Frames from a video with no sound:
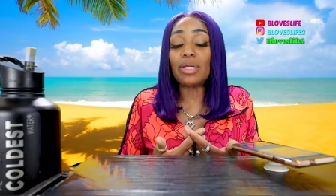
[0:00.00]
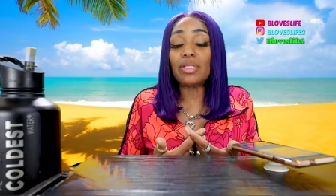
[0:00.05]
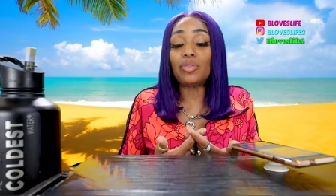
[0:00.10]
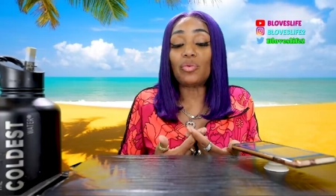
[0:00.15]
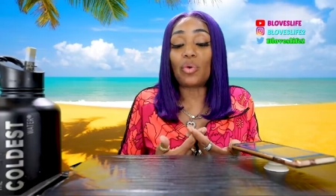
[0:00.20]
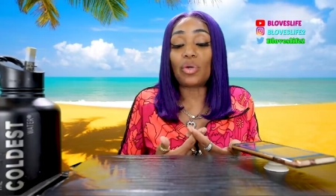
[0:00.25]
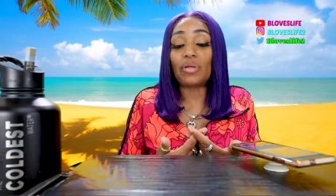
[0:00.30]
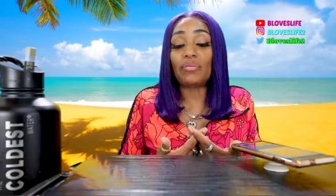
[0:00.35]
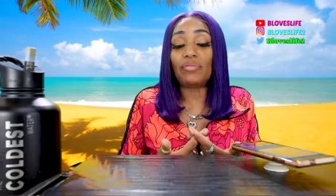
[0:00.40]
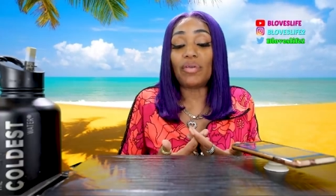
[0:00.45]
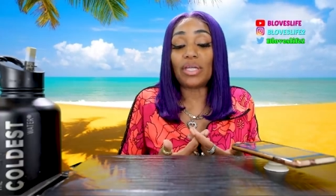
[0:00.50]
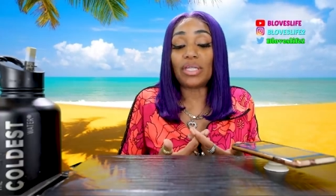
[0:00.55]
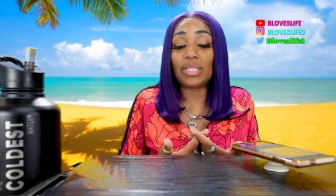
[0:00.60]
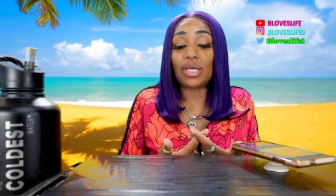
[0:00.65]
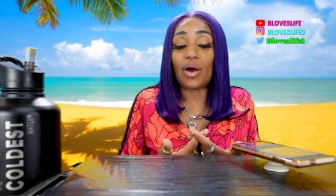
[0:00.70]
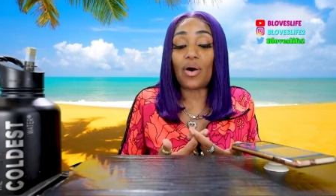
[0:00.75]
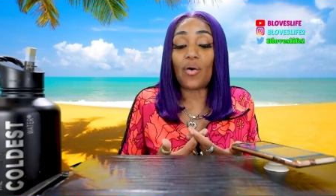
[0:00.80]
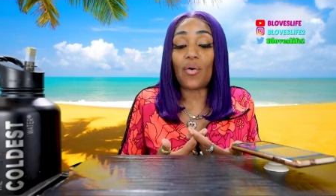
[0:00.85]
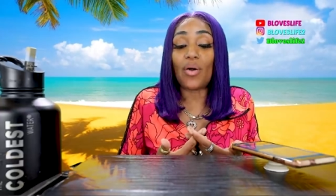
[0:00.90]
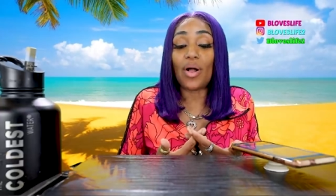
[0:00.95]
me doing a
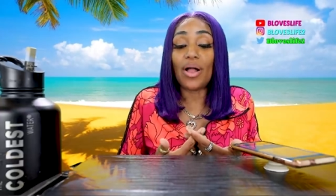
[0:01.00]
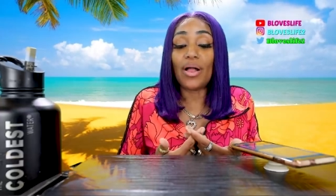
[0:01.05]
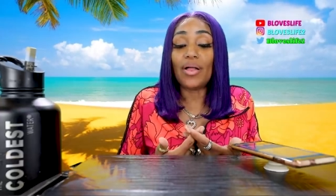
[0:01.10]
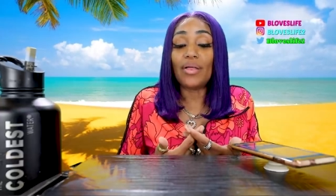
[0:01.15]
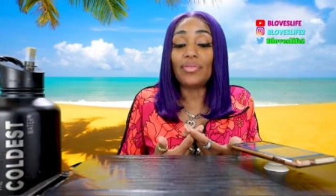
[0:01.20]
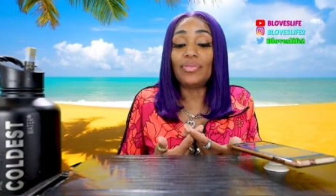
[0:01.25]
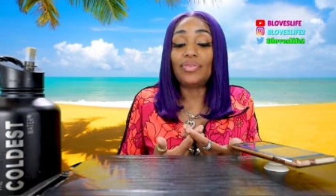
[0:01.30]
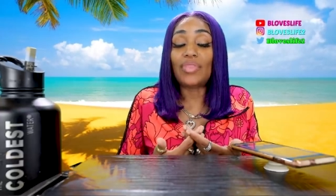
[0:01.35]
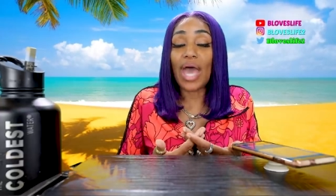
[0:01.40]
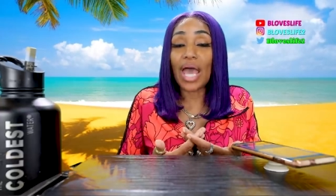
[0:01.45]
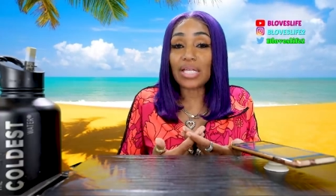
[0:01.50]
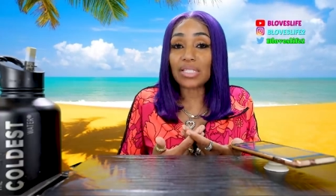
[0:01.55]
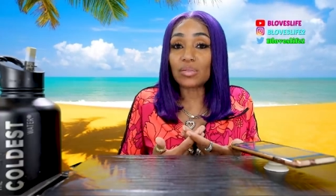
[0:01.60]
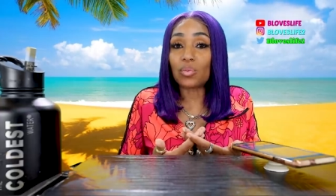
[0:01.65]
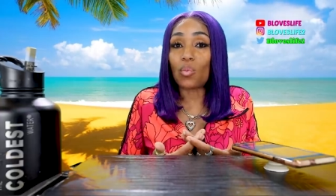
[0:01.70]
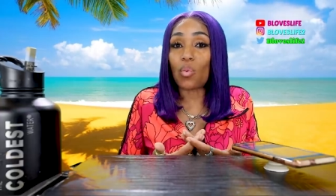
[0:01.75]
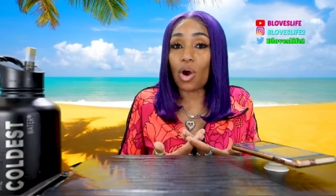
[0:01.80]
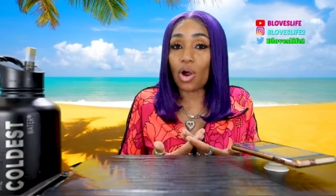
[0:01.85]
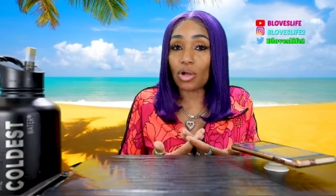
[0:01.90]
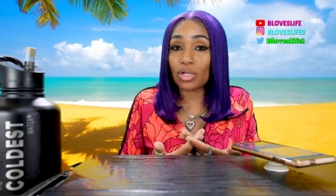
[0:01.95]
video, that's
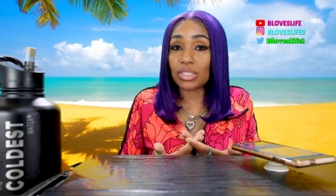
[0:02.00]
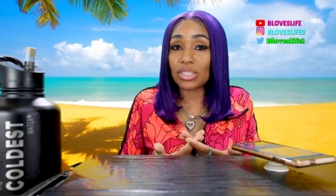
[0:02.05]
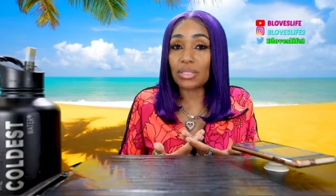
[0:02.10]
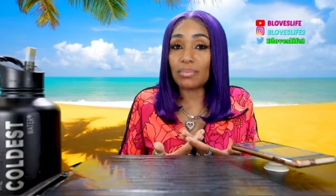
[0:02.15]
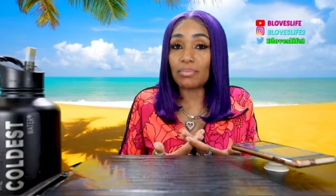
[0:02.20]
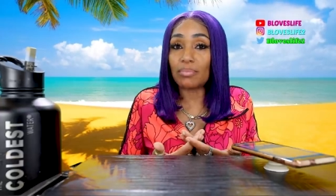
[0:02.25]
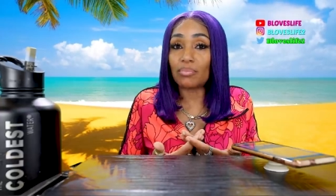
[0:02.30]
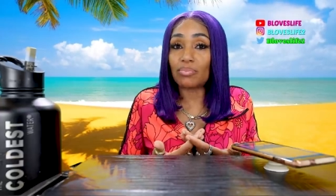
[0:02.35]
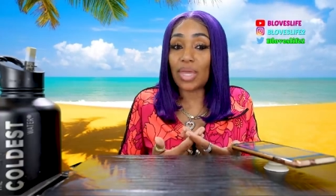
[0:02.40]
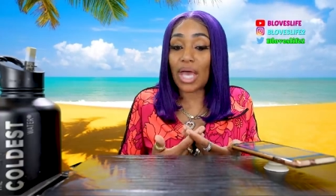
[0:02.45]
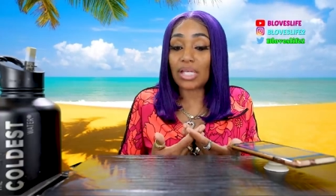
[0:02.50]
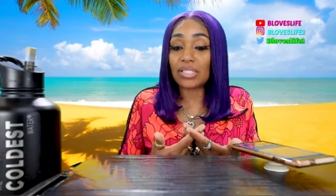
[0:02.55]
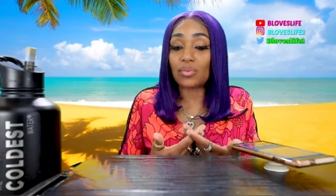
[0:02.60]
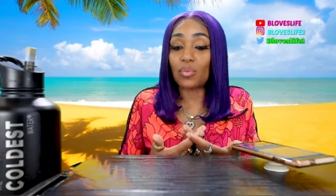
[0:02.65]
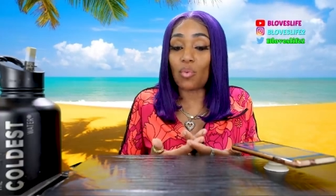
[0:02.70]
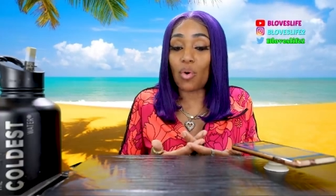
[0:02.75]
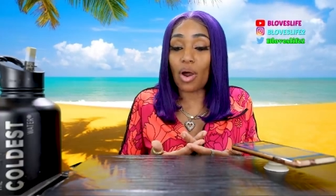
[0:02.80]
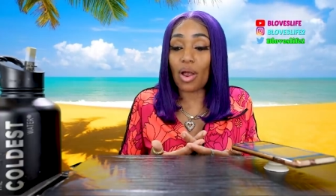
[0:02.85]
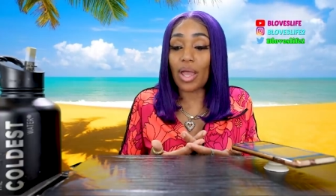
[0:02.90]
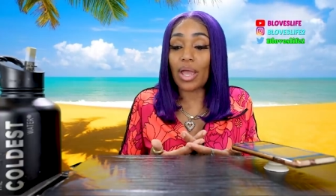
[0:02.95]
work to, that's
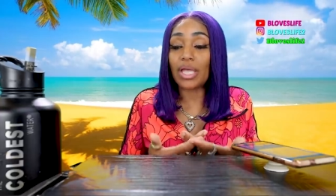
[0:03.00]
work.